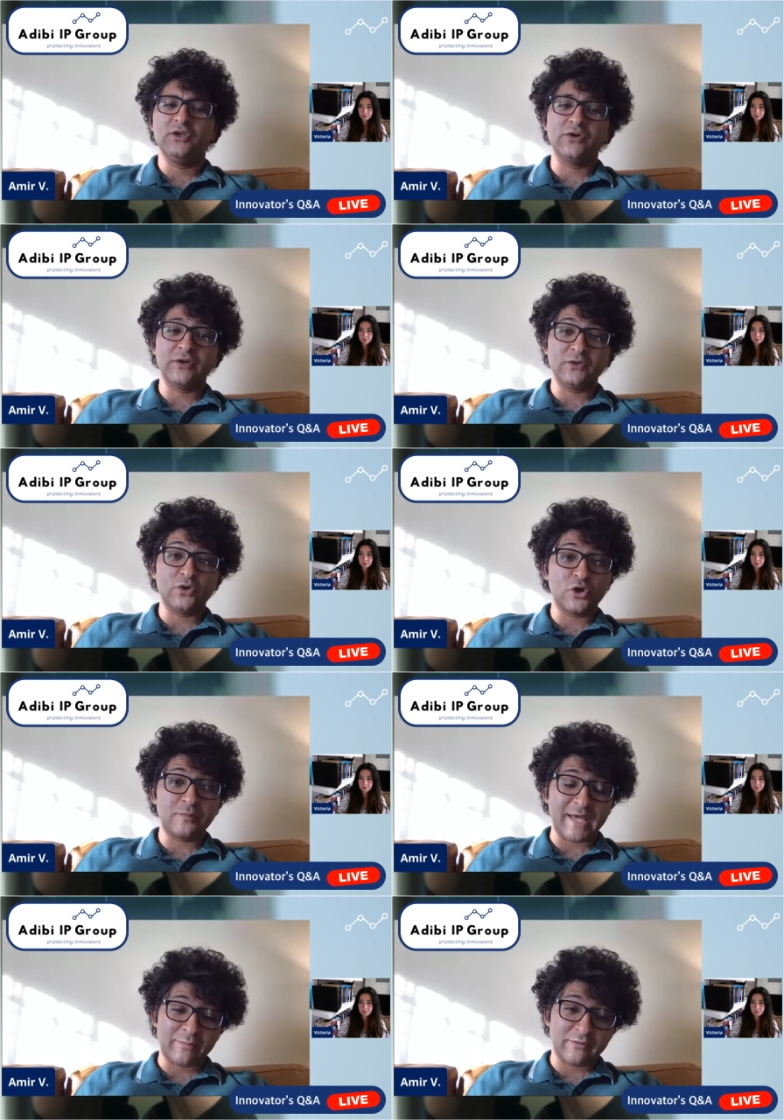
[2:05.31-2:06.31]
You
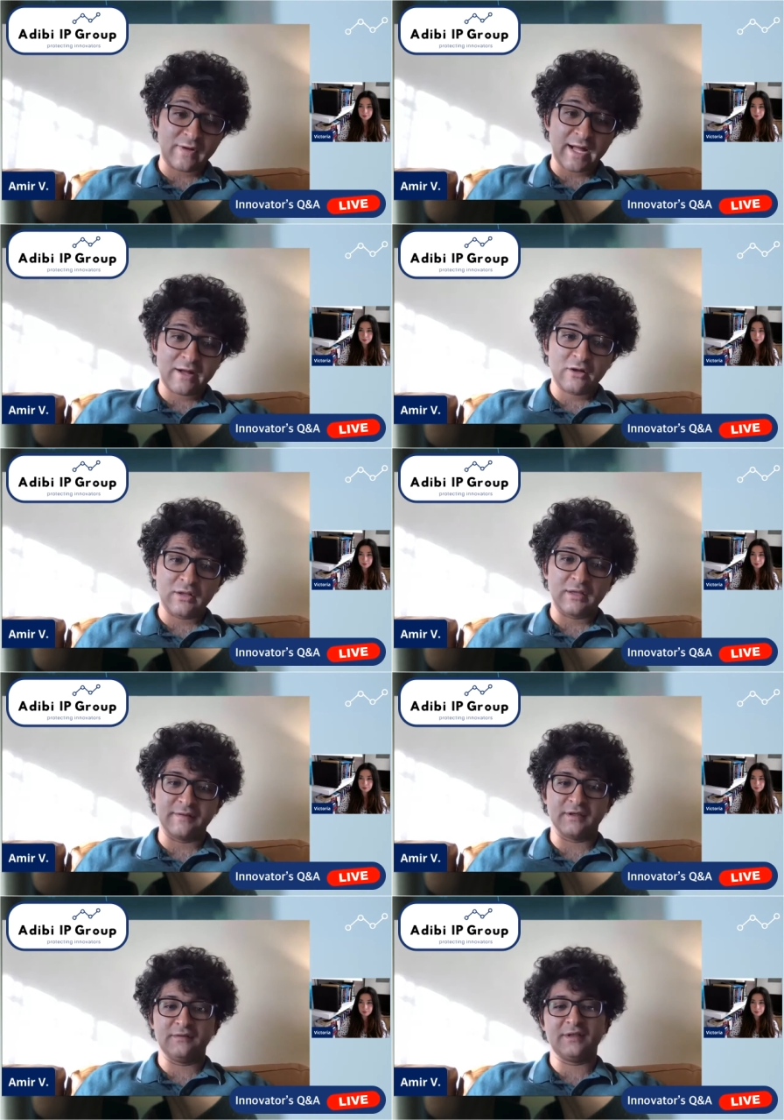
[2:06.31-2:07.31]
could paper file.
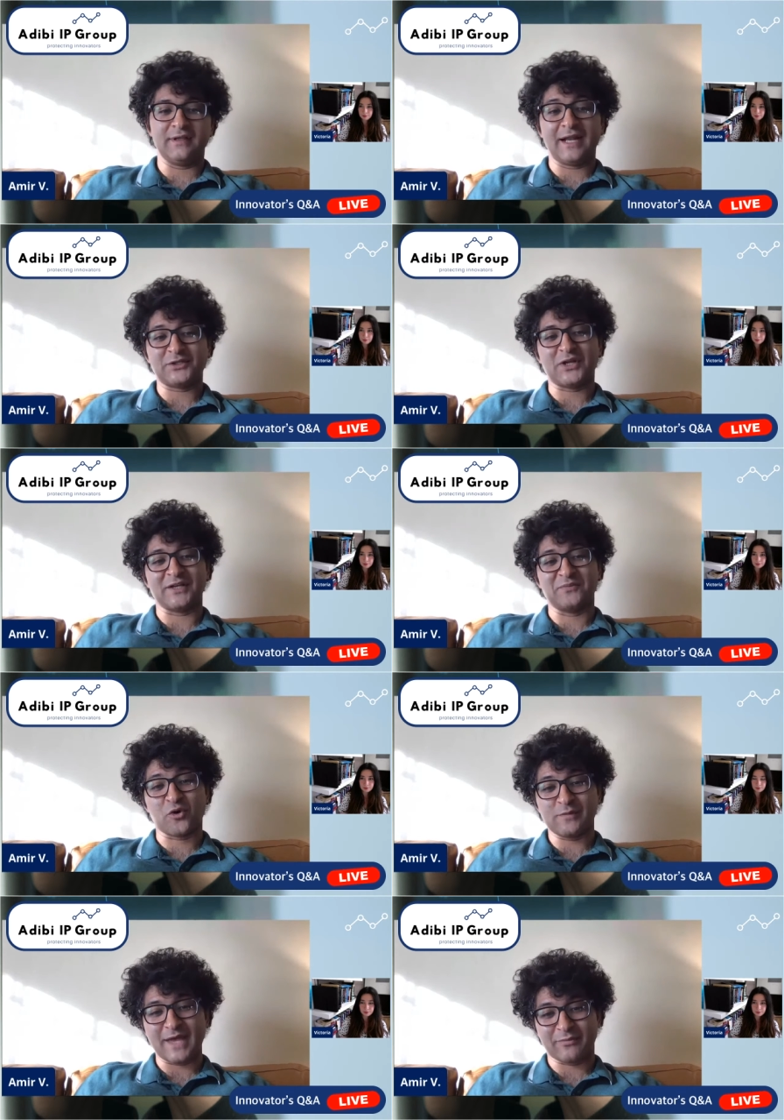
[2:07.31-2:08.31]
It actually costs
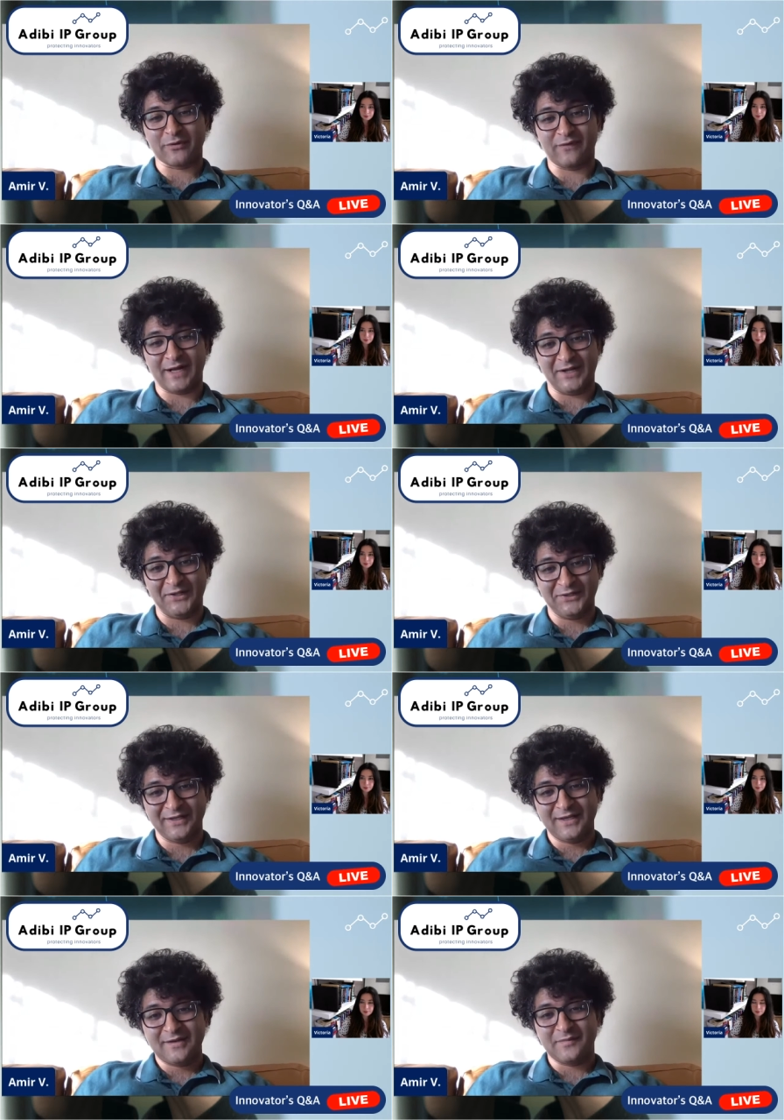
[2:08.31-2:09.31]
more to paper file
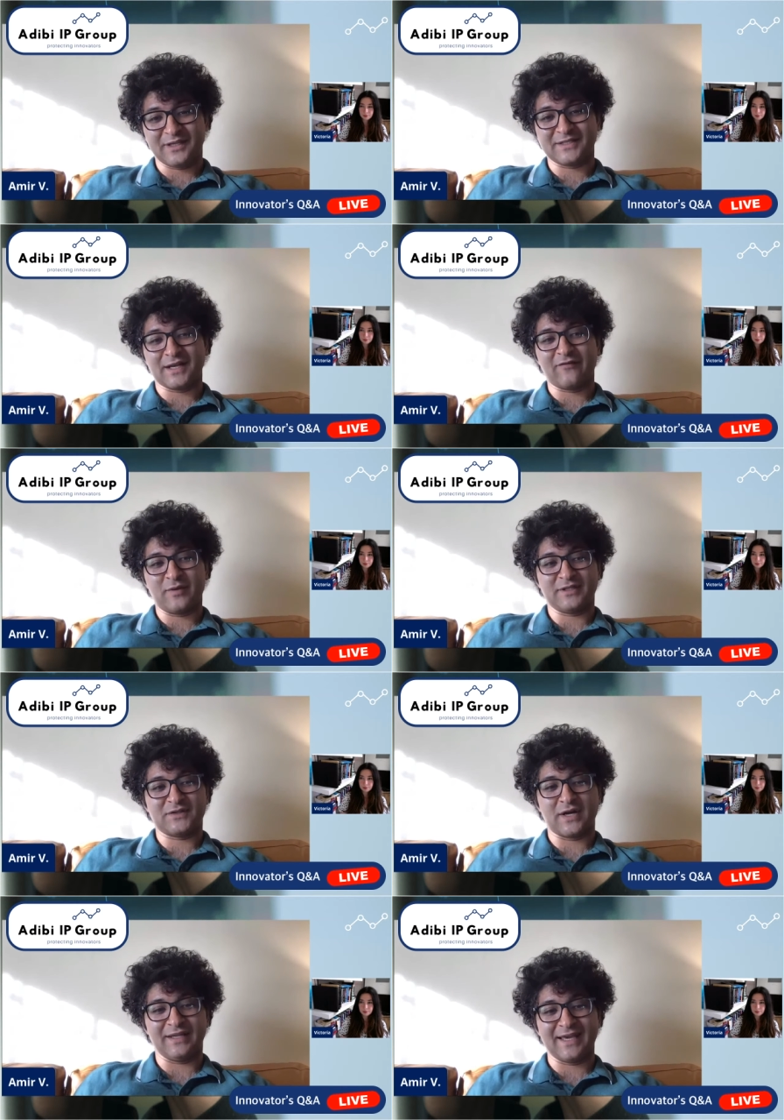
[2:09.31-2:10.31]
because the government is
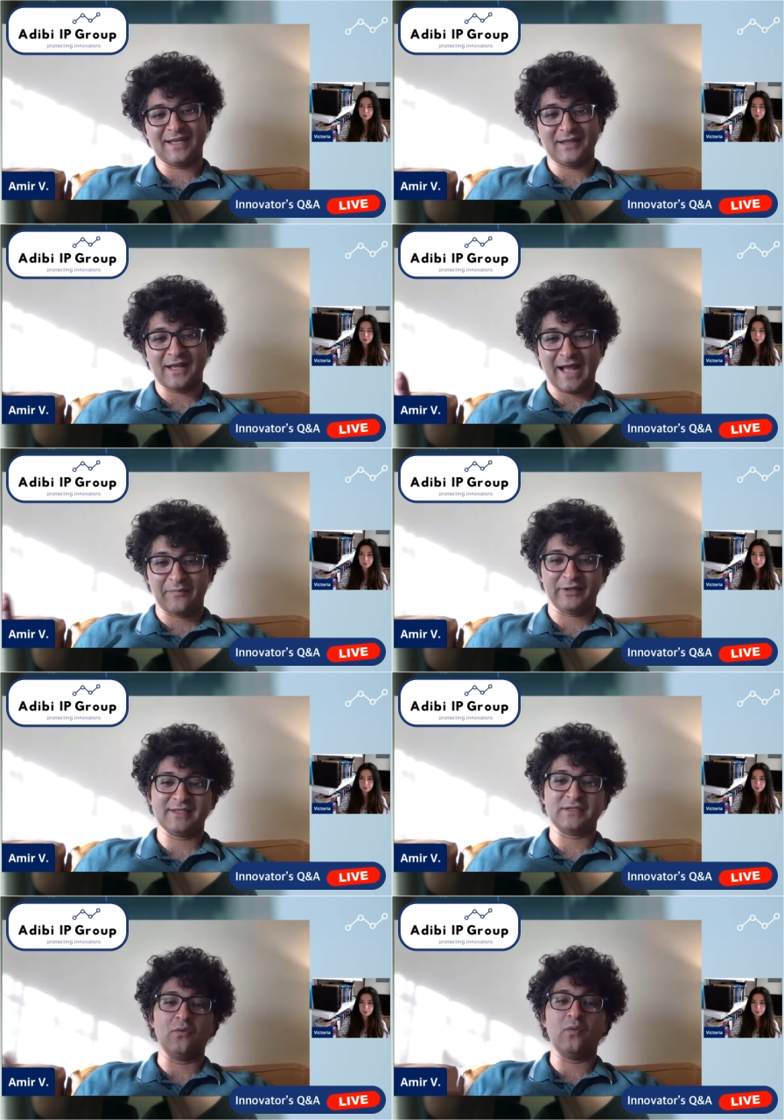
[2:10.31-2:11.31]
trying to get
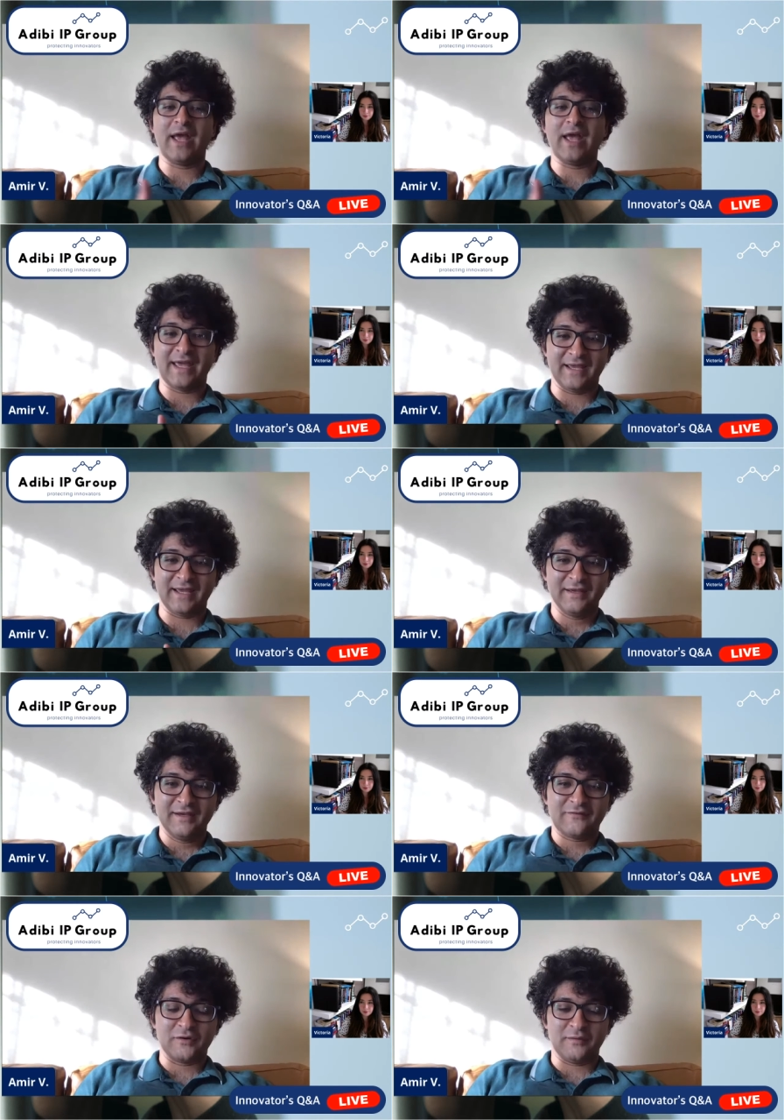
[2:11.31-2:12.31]
applicants away
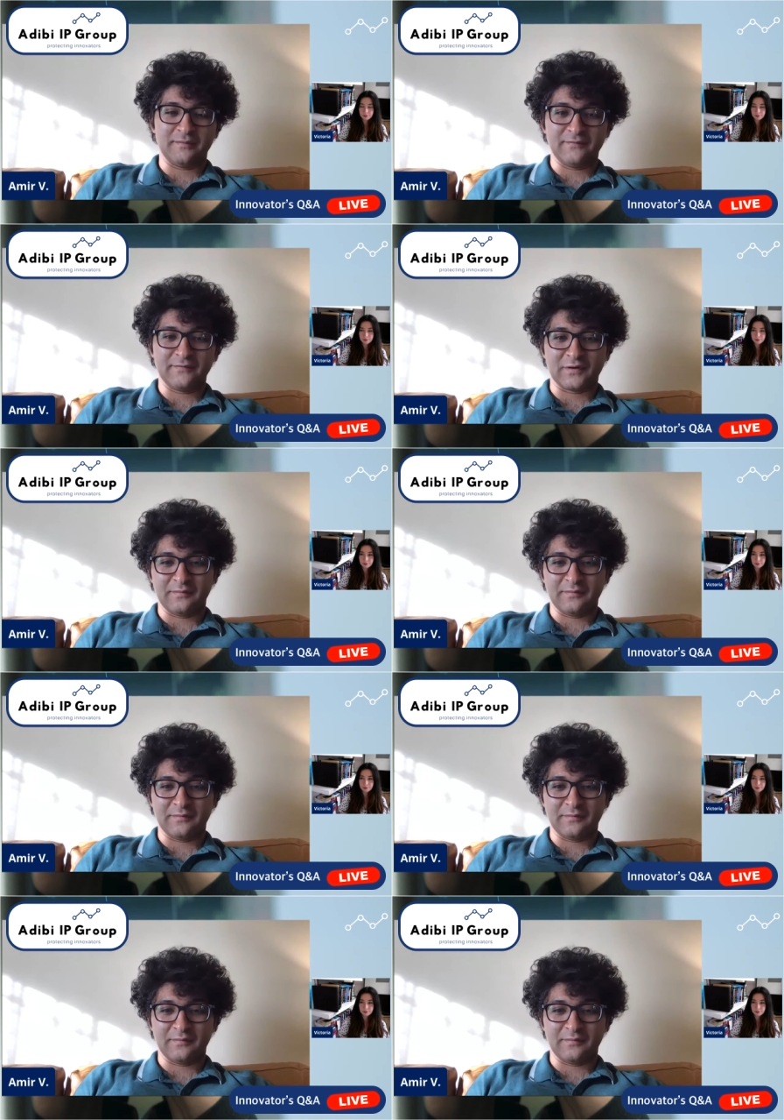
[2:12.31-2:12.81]
from